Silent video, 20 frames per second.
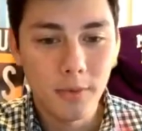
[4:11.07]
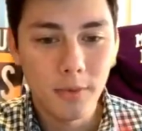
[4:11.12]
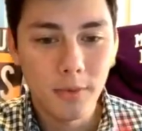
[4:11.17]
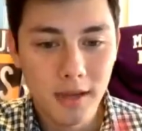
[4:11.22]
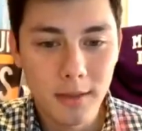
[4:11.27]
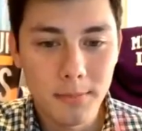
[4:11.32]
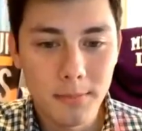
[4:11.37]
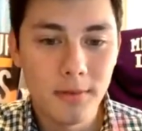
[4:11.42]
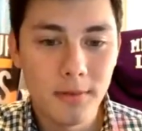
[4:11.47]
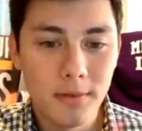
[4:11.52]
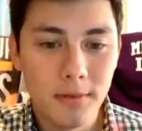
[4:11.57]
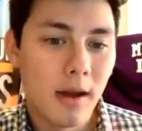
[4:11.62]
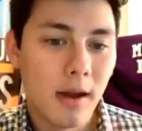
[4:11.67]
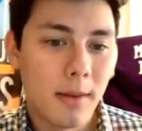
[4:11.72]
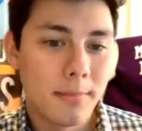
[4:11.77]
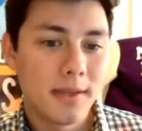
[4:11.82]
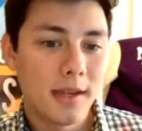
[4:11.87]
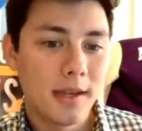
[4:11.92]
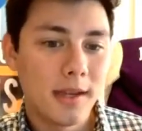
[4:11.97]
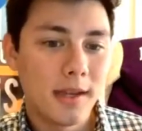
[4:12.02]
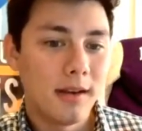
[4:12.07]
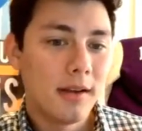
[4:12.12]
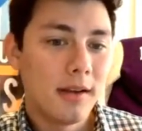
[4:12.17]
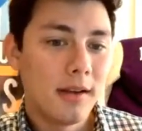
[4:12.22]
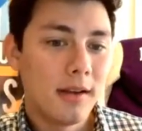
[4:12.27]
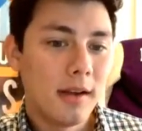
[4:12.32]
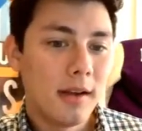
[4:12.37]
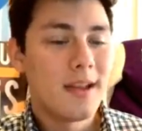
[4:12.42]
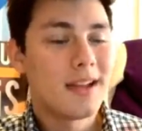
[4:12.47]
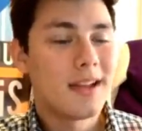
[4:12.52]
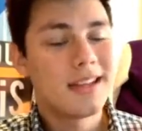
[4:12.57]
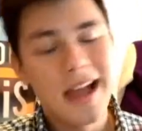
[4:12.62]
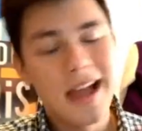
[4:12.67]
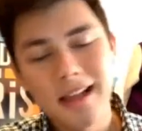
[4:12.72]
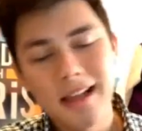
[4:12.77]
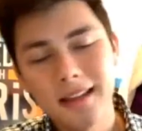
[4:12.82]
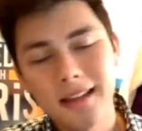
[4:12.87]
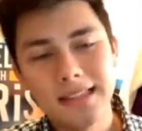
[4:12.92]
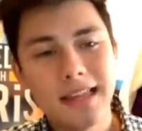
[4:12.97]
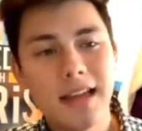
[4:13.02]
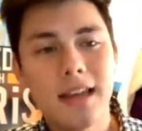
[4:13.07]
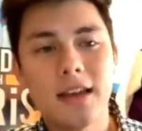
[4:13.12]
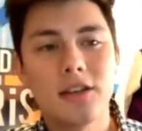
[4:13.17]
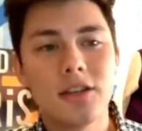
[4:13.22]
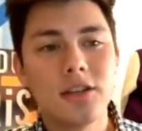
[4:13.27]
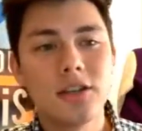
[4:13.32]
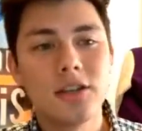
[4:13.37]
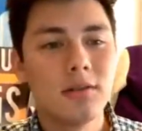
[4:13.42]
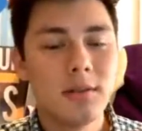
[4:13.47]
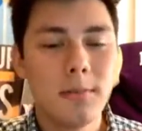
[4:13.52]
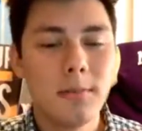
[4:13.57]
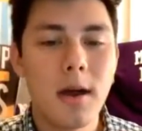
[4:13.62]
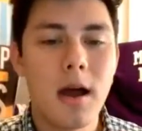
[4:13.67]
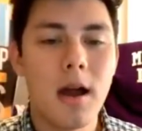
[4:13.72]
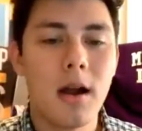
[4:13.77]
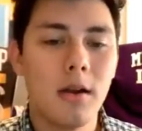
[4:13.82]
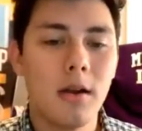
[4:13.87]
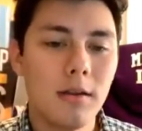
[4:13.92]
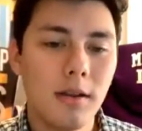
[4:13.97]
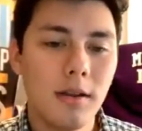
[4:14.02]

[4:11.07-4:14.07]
We'll keep you updated. In fact, Holly's got a show tomorrow